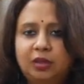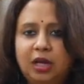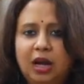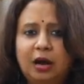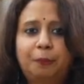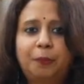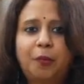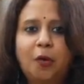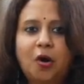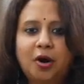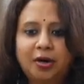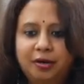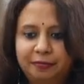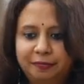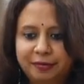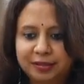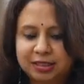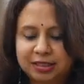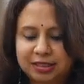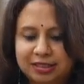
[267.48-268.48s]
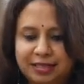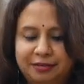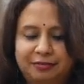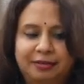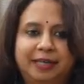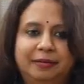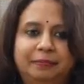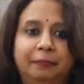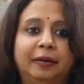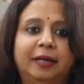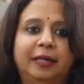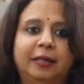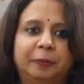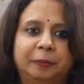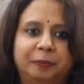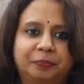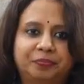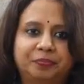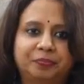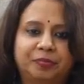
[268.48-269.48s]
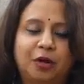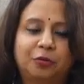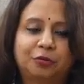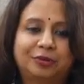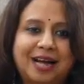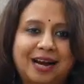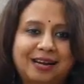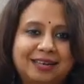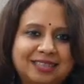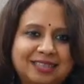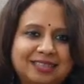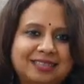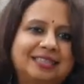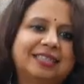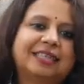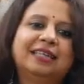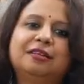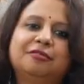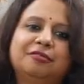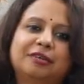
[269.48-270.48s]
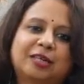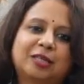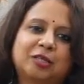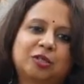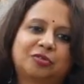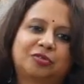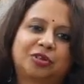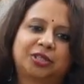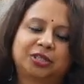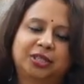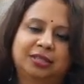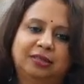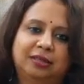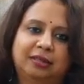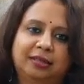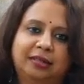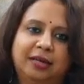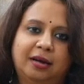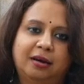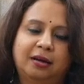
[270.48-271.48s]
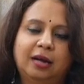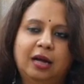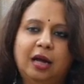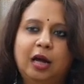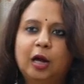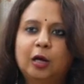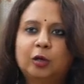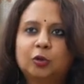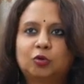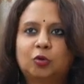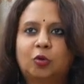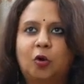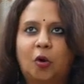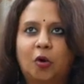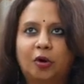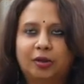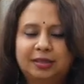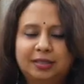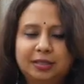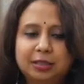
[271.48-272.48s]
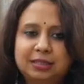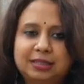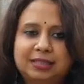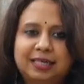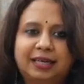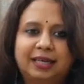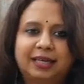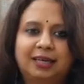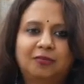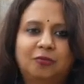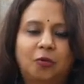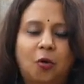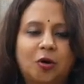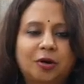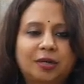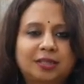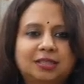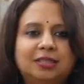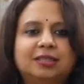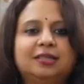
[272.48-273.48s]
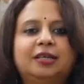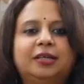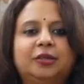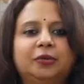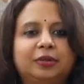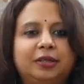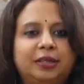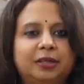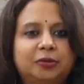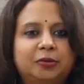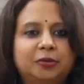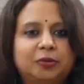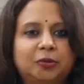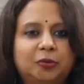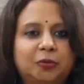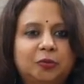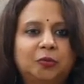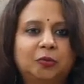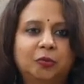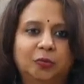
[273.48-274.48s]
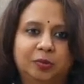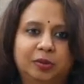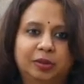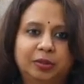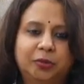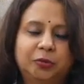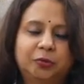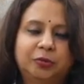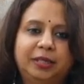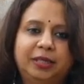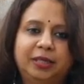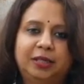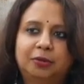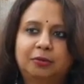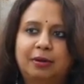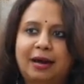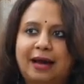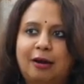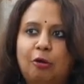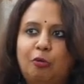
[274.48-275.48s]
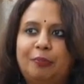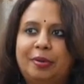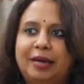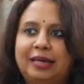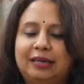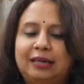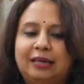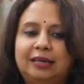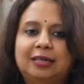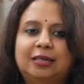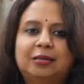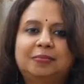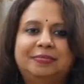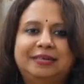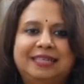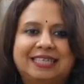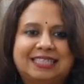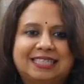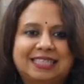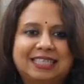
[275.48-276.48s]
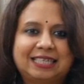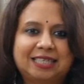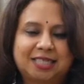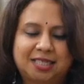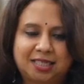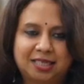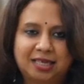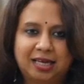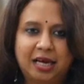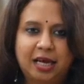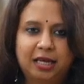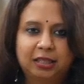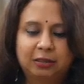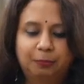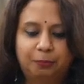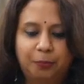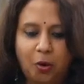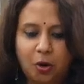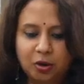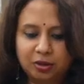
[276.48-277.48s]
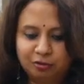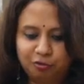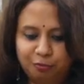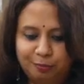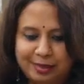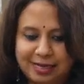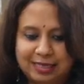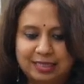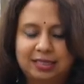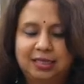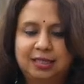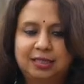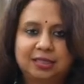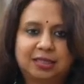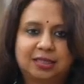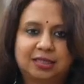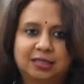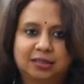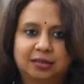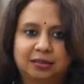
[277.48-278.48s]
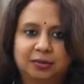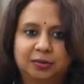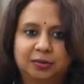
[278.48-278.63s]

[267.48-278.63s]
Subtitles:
pot which is never empty. Now that is the significance of Akshaya Tritiya. So on this day, what is it that you need to do? You need to have perennial blessings. The pot of blessings,